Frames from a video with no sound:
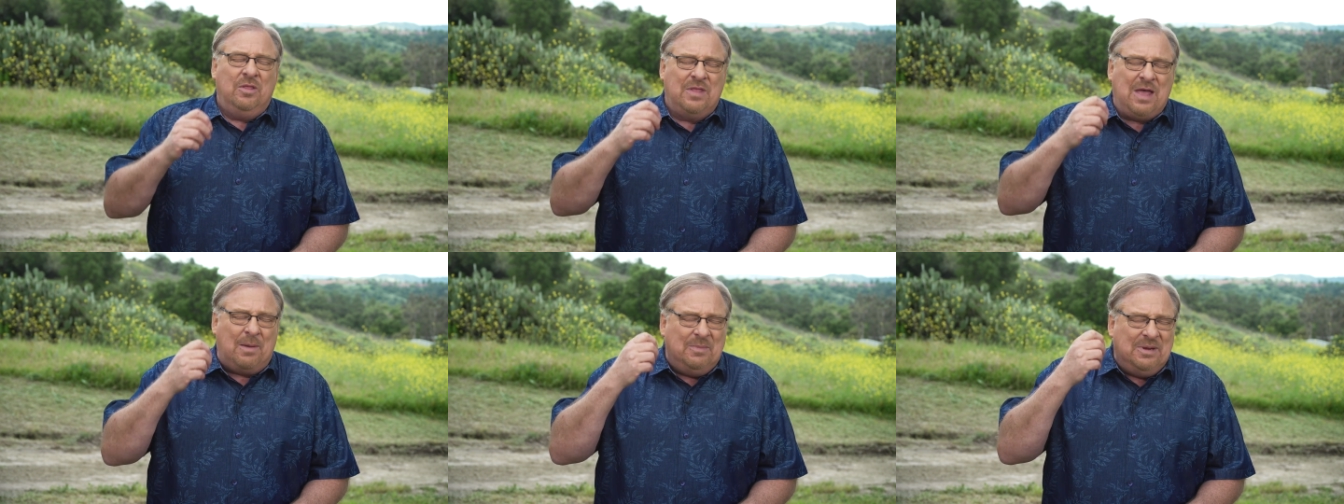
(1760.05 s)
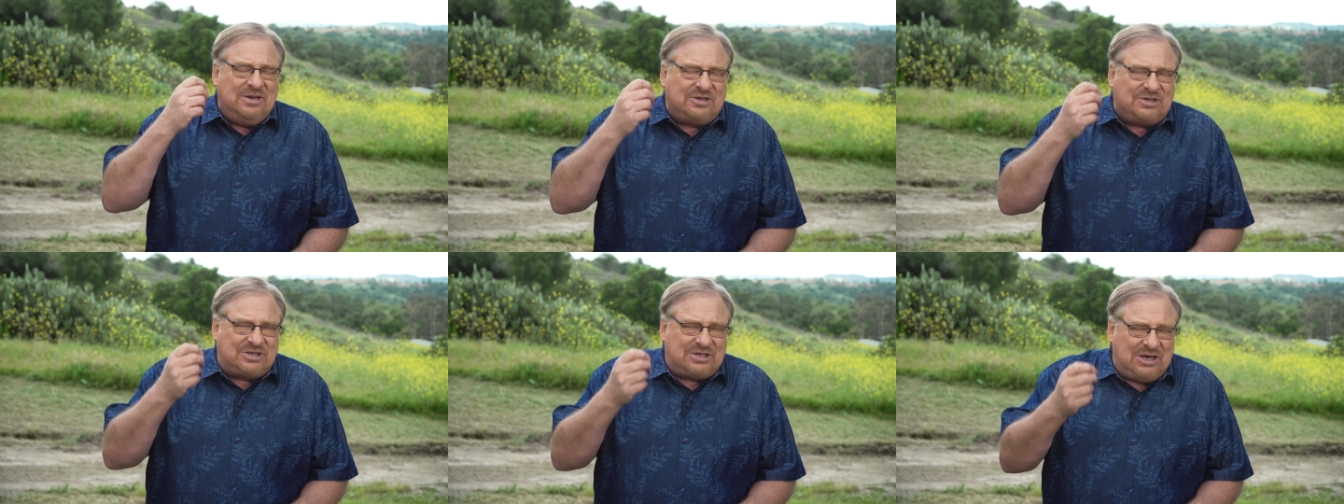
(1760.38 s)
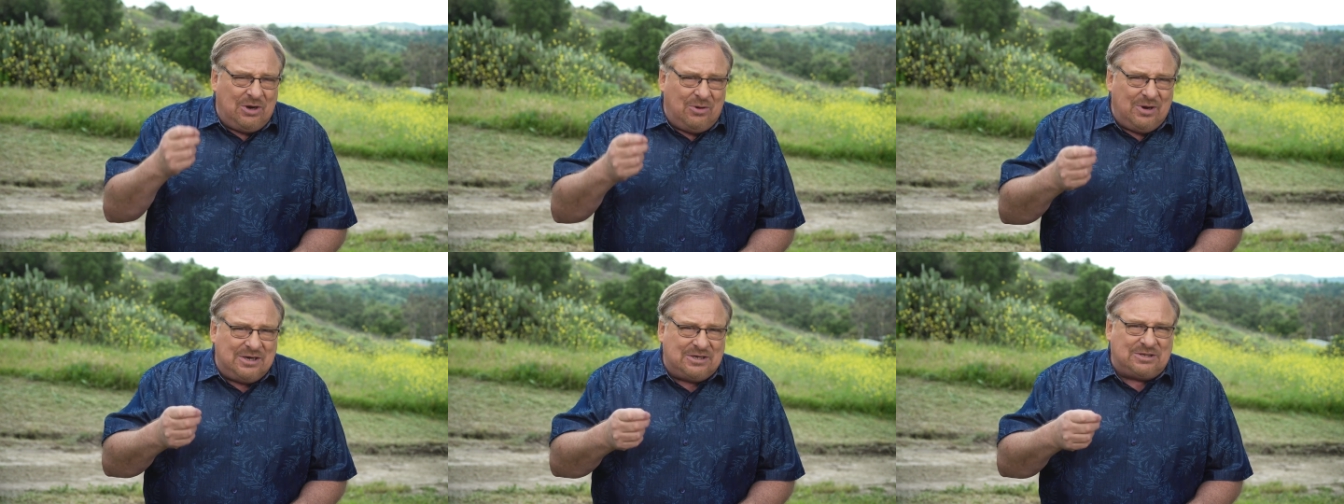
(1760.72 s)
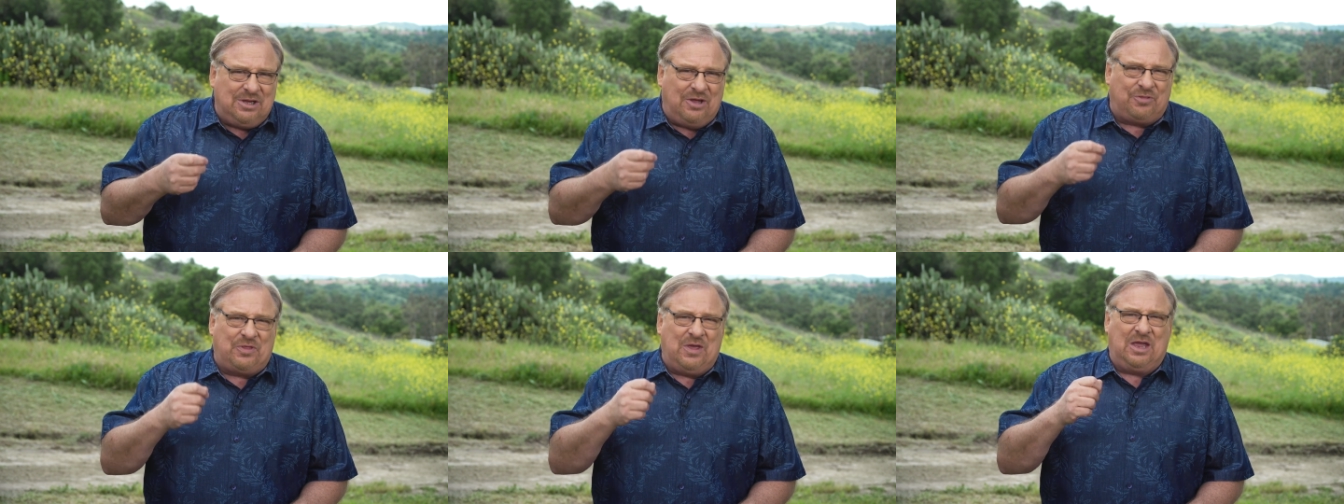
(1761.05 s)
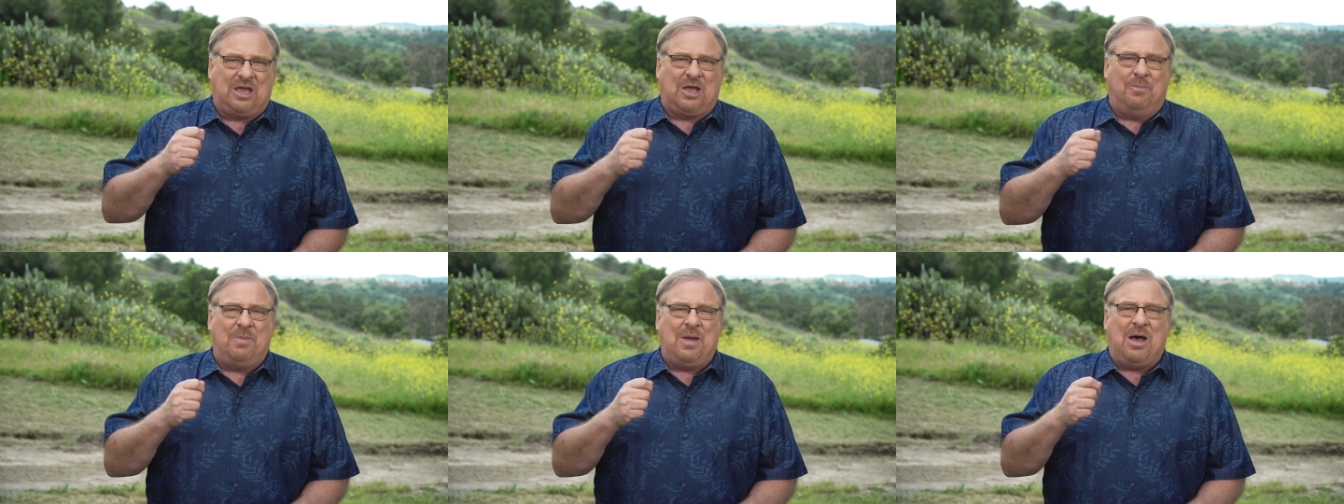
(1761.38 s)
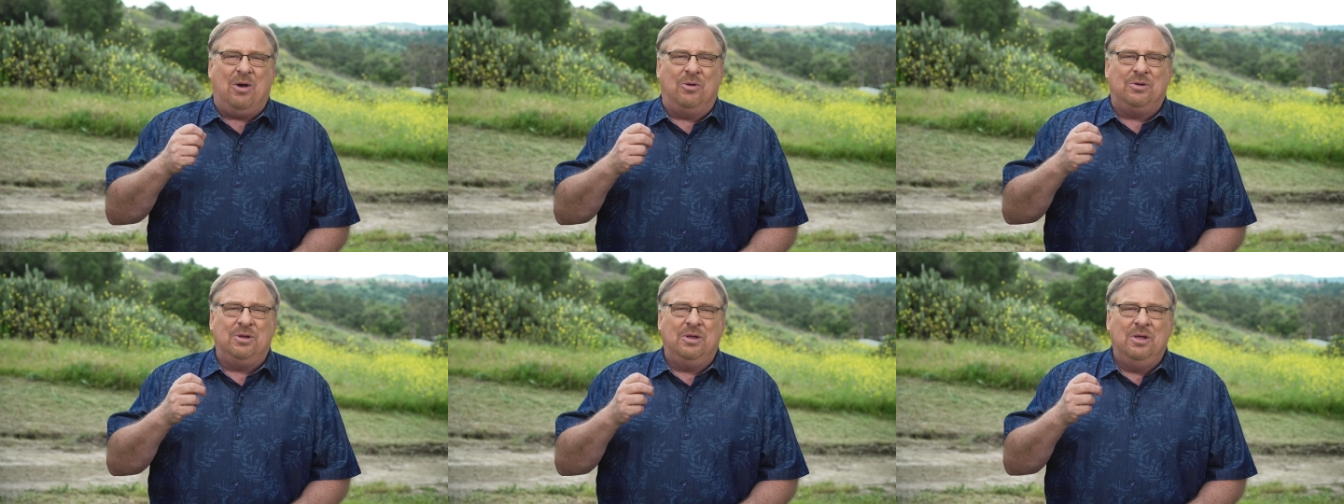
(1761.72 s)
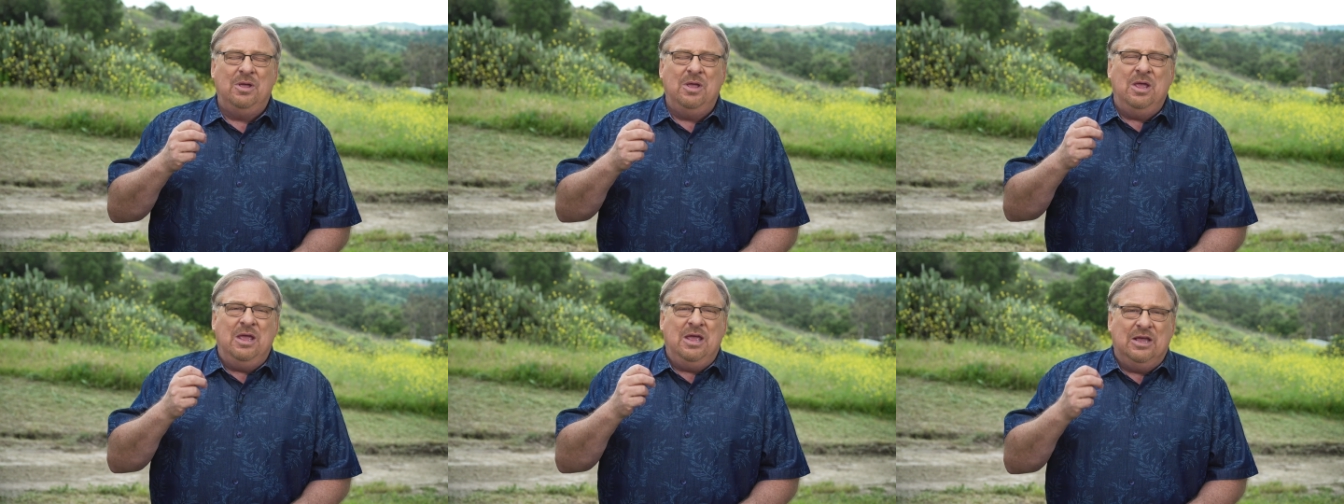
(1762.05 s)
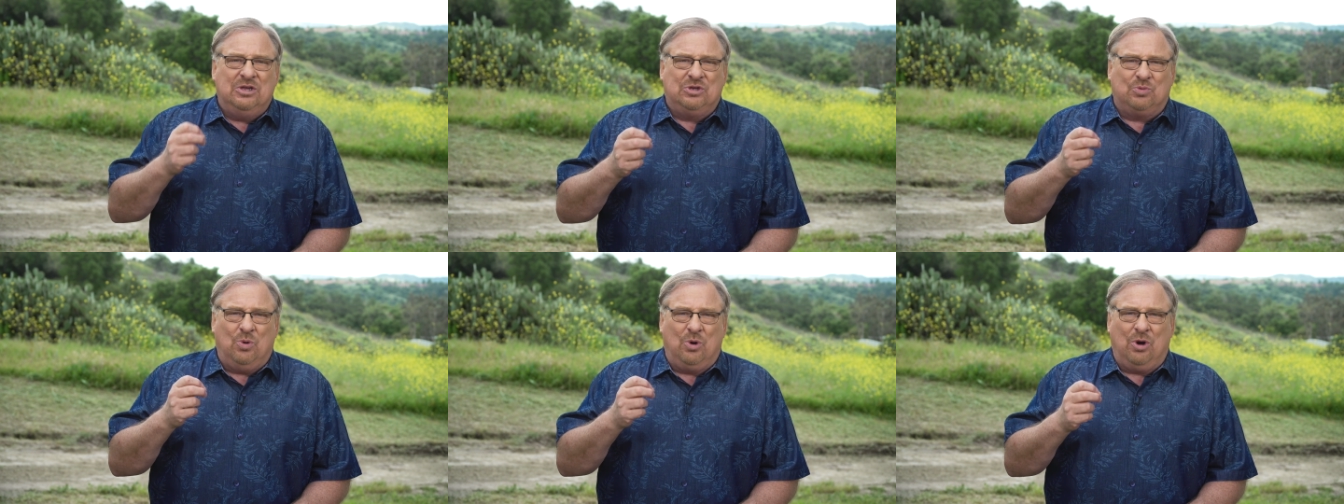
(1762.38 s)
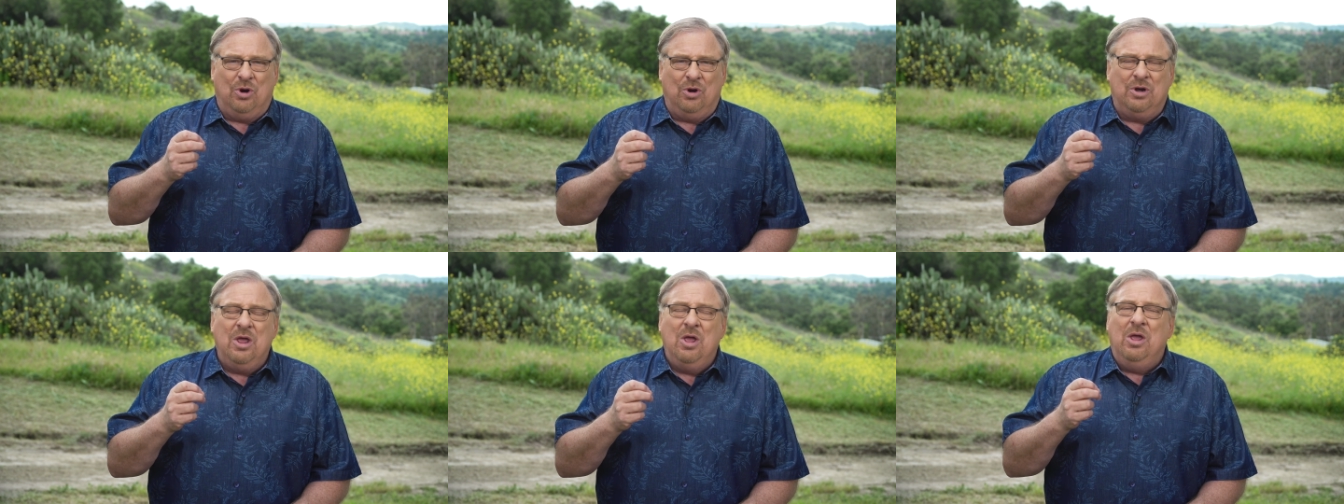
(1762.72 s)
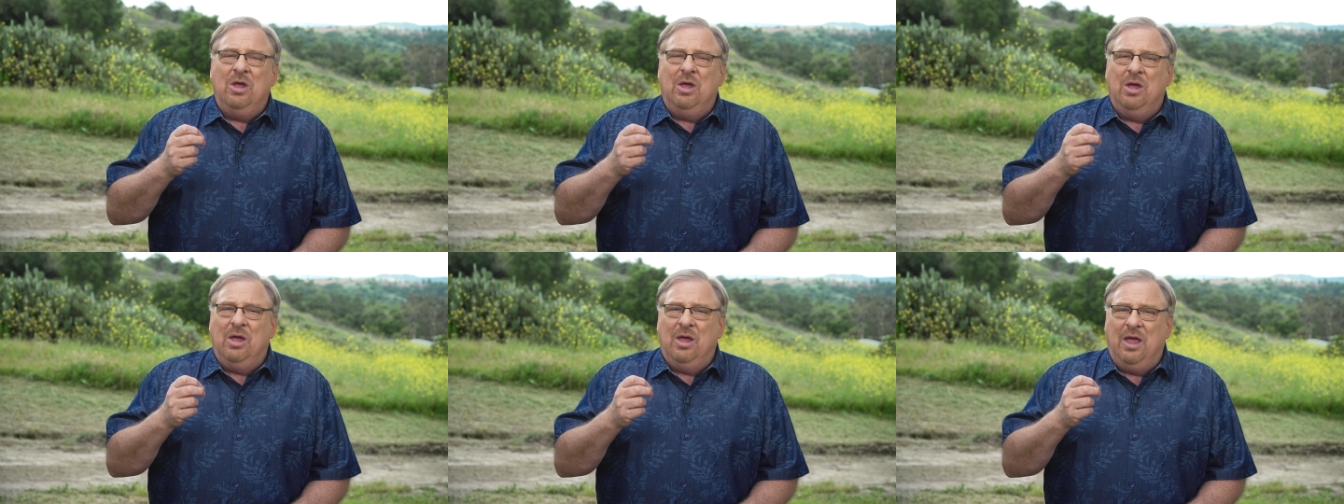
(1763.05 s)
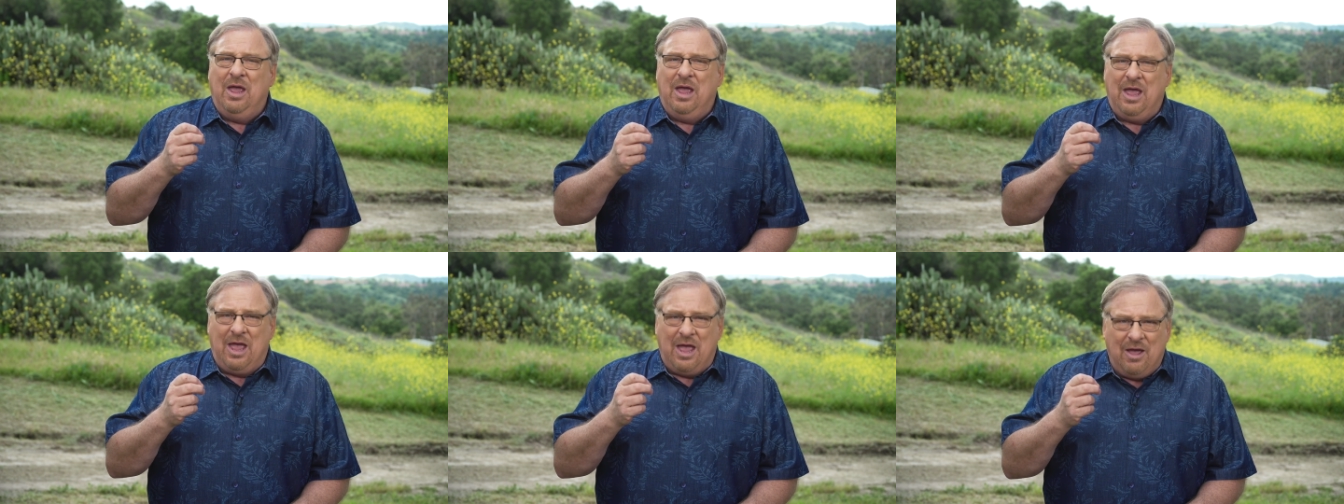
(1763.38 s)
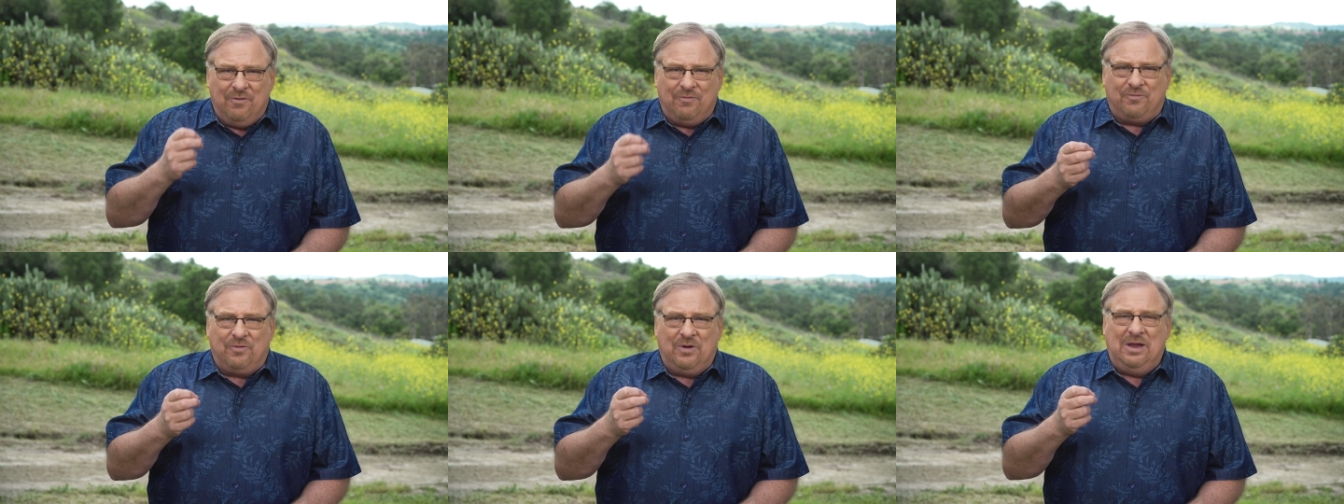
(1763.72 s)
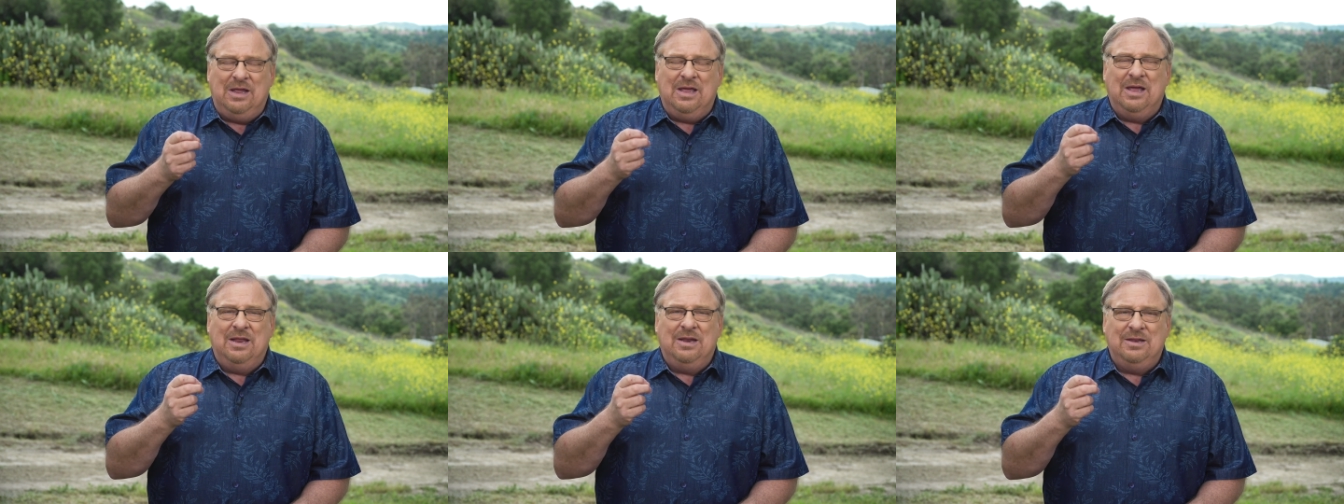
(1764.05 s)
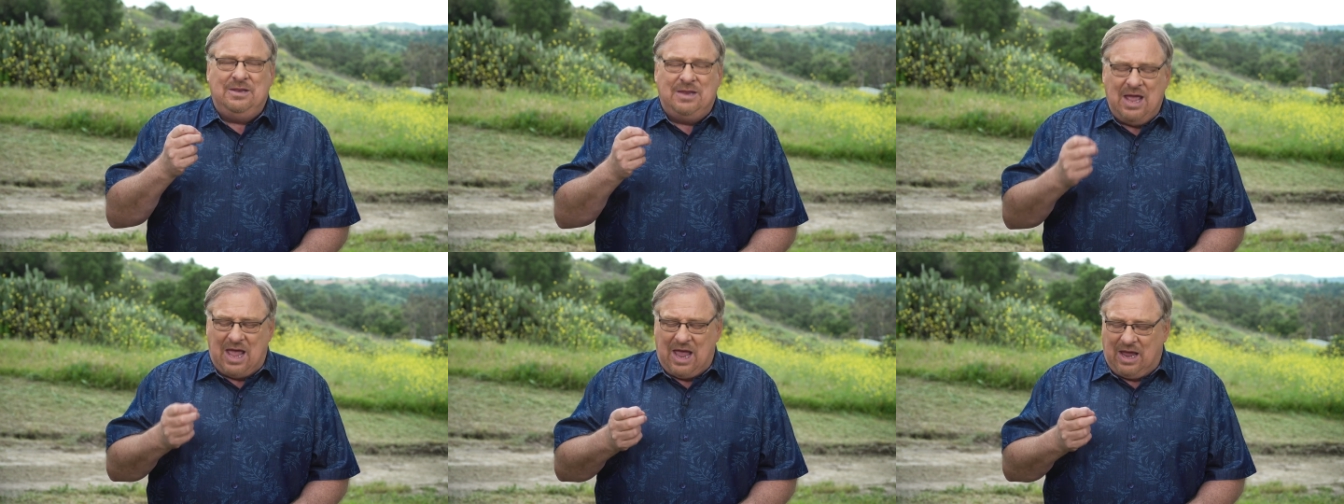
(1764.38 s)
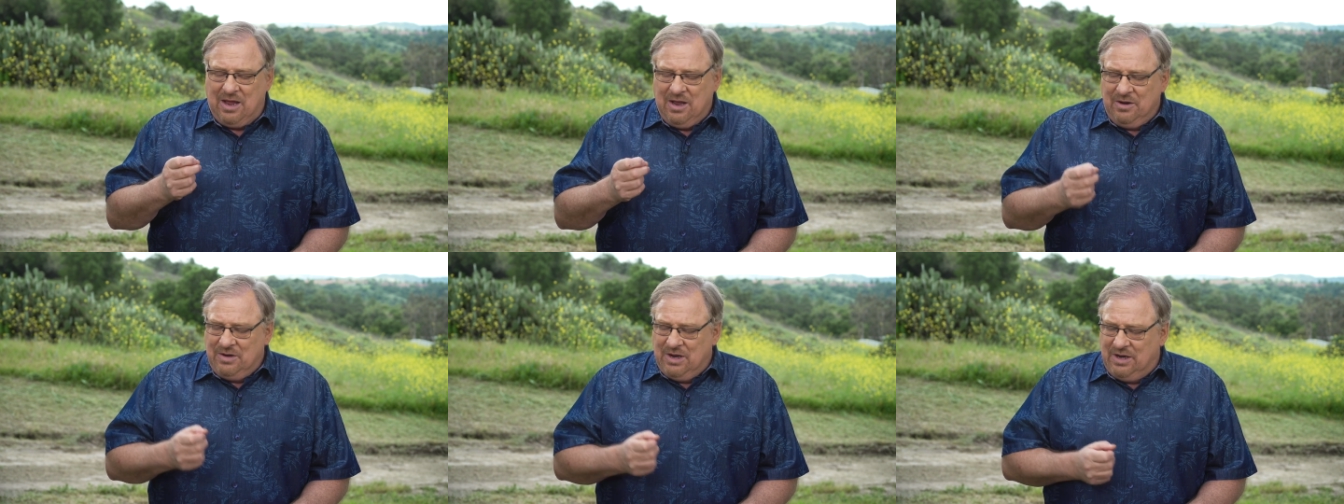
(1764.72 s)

That means seriously think about His word every day.